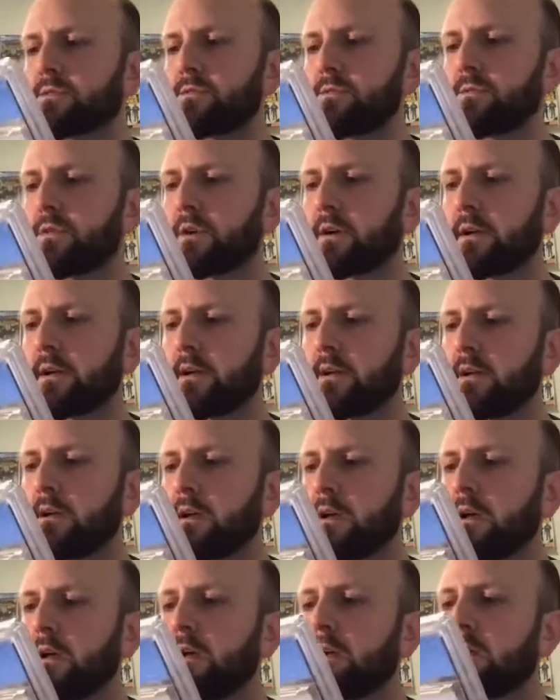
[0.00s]
story,
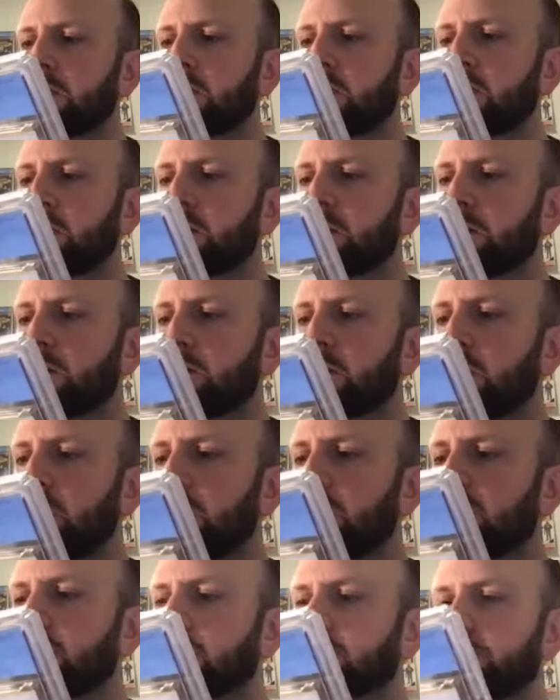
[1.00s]
King Kull
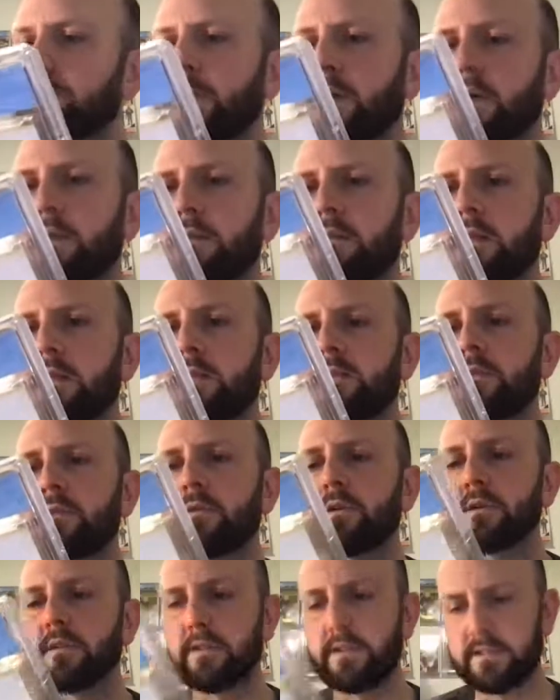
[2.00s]
article by Glenn
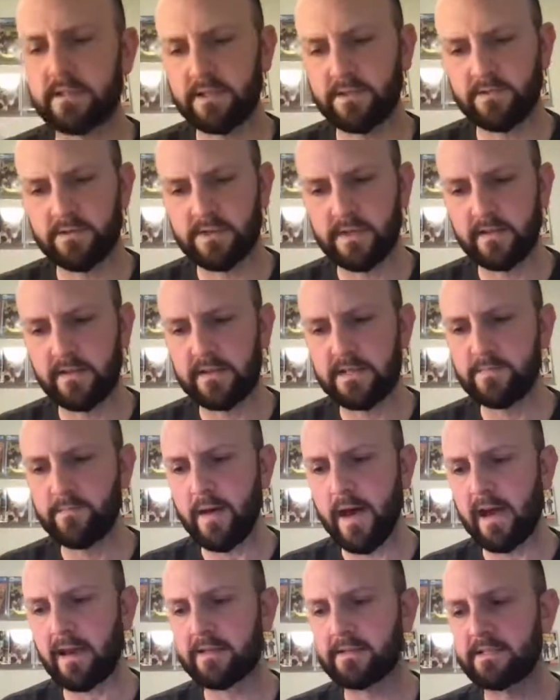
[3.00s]
Lord. It's interesting. These
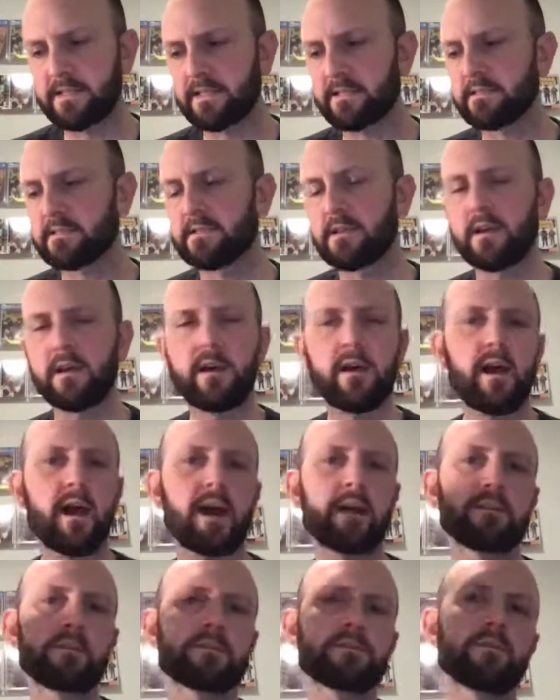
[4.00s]
magazines
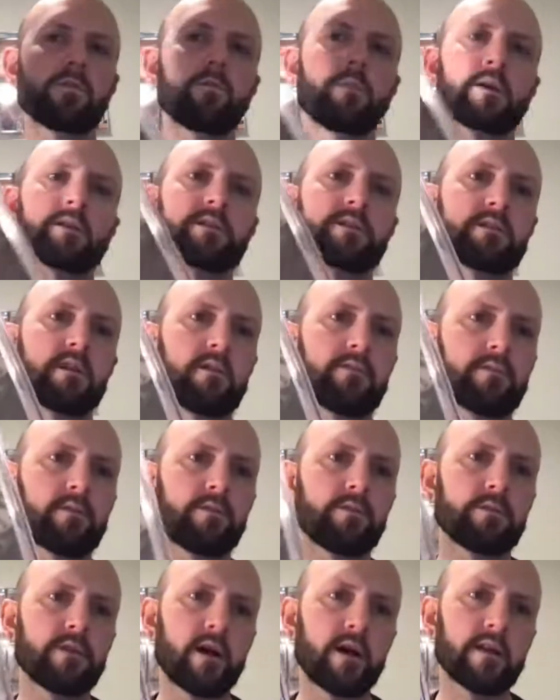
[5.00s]
had so much stuff
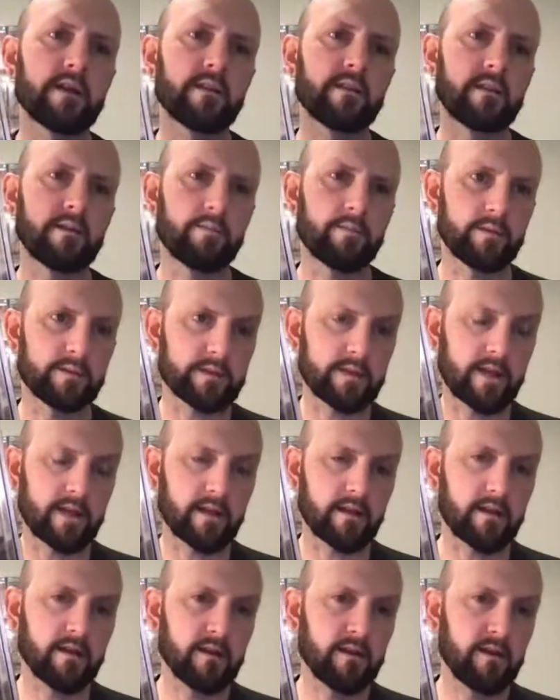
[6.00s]
going on in them. There's
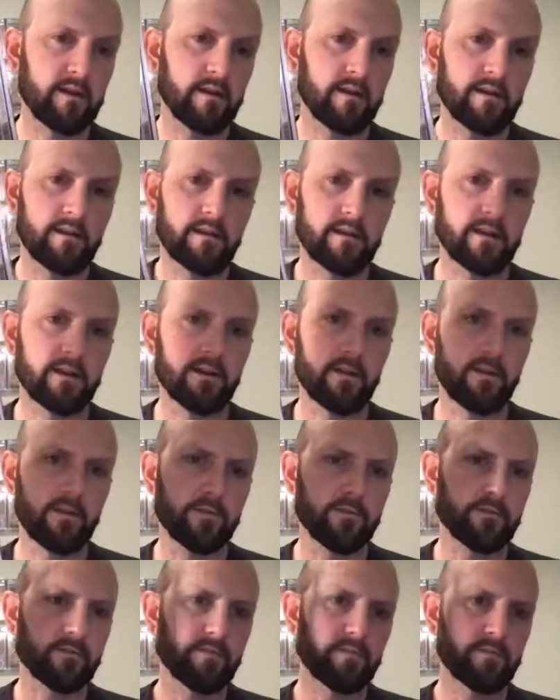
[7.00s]
like, you
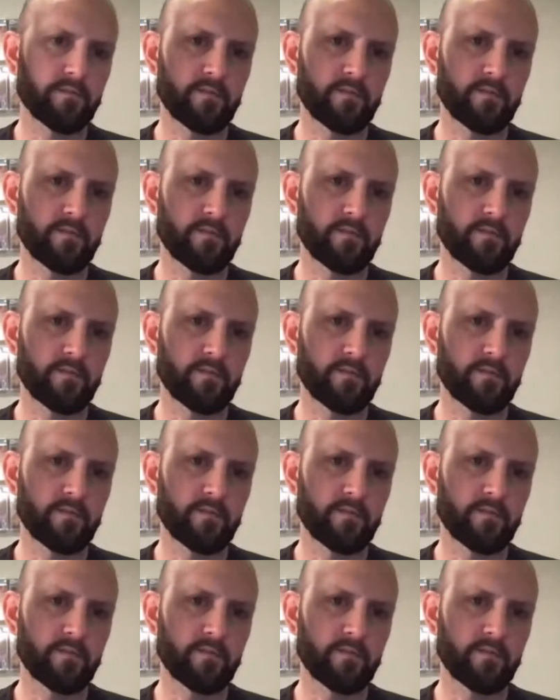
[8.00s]
know,